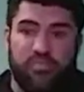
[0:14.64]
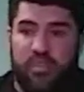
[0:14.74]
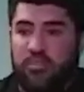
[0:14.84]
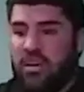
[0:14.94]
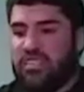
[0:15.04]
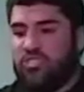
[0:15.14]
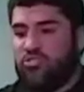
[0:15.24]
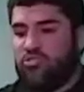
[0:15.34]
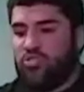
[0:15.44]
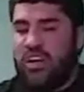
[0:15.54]
Mouth is
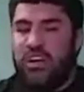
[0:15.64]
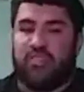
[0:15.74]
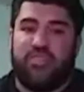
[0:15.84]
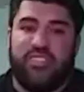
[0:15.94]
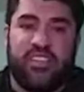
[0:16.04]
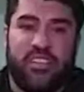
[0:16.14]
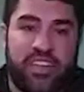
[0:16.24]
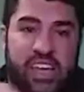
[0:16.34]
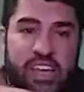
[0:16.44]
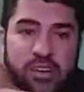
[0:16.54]
all dry. I don't feel
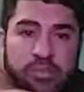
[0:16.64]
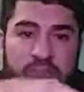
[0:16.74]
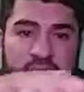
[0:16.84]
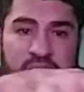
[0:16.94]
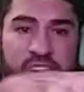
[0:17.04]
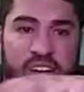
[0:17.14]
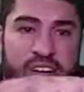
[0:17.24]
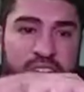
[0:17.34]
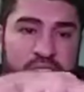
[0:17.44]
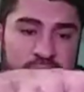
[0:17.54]
like getting up and getting a
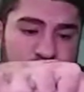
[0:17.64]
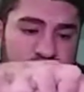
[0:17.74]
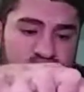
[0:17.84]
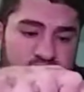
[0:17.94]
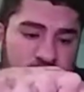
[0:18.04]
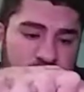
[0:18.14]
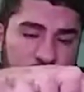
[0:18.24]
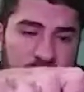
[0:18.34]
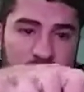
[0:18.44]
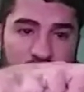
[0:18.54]
um
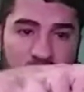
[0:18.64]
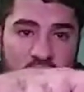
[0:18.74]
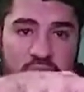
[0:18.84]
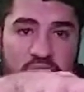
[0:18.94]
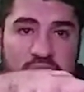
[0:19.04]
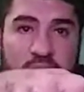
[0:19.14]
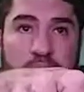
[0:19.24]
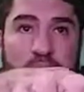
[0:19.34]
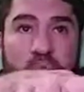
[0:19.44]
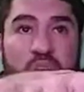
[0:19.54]
cup
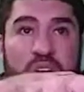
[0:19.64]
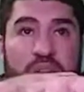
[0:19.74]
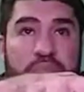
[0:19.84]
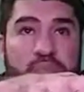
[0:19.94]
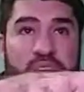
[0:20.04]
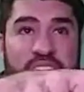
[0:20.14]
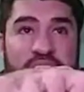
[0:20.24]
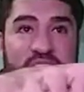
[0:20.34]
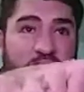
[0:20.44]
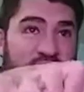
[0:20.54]
of water, but it
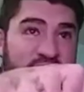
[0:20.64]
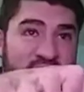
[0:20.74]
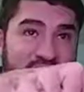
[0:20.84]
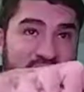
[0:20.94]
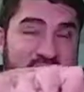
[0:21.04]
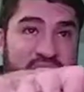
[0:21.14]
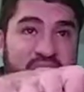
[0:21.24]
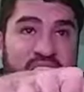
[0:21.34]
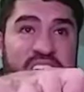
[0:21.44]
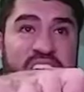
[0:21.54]
is what it is.
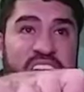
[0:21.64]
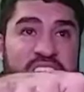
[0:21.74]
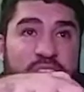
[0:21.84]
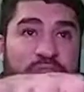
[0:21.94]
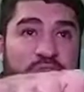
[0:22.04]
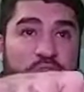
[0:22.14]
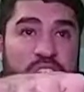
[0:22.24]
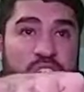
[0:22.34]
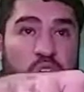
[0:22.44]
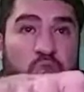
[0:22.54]
It's the
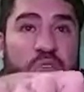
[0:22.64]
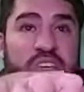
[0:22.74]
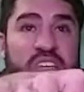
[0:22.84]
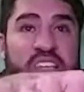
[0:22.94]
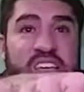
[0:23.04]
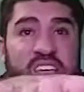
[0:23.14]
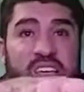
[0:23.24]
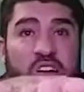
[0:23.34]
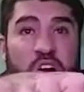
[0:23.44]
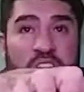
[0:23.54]
Forskolin
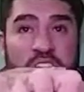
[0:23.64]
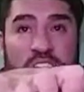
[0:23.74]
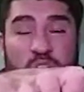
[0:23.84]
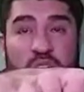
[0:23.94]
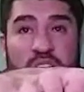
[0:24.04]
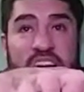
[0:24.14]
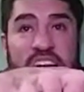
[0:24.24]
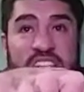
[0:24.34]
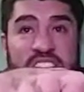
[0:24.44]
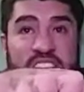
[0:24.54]
and Artichoke
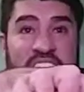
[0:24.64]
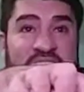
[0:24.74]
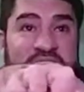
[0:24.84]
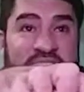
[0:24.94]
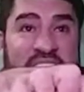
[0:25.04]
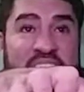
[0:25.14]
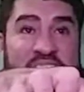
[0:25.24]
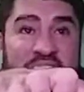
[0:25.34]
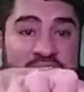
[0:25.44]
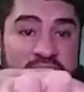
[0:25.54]
Extract
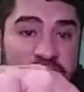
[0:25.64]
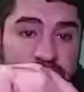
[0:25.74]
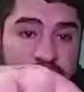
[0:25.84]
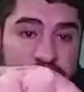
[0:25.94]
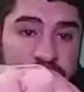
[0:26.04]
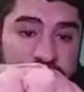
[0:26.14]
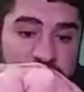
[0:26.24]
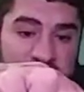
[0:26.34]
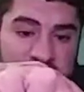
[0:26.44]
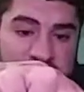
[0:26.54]
Stack.
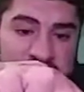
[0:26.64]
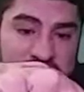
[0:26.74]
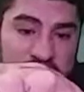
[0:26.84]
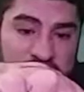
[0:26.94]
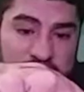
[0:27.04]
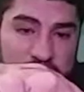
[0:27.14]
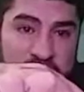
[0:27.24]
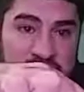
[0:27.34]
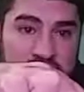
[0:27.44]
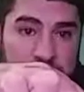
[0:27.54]
This stuff
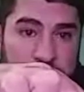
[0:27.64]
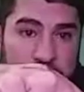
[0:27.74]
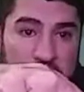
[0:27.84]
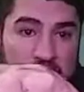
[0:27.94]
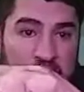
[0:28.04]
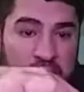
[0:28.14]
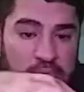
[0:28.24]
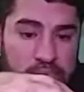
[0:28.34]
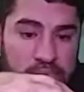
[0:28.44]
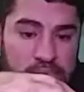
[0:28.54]
is the bomb.